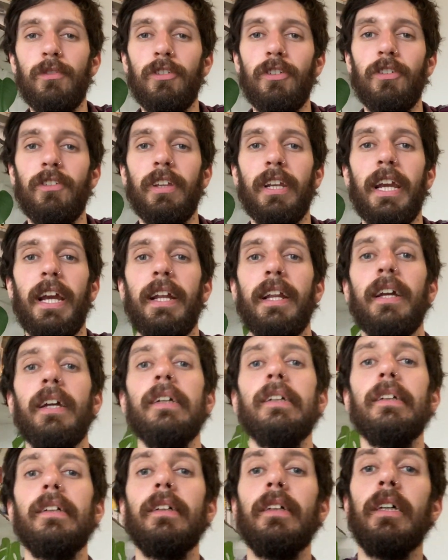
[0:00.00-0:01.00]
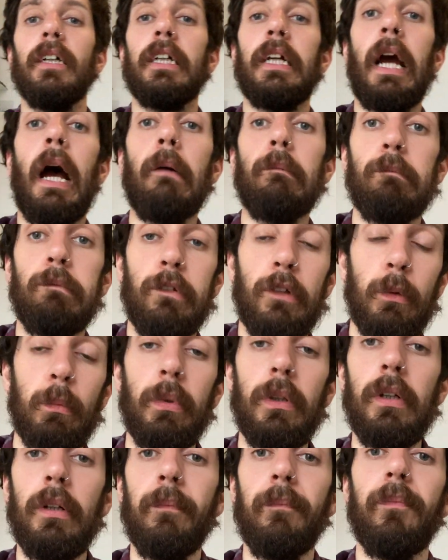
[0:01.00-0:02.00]
just to get it
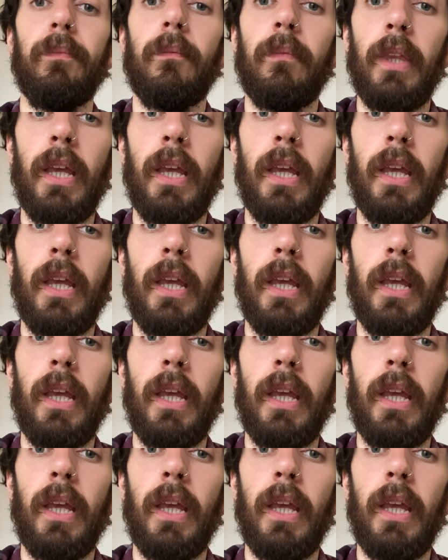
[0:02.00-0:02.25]
comfortable.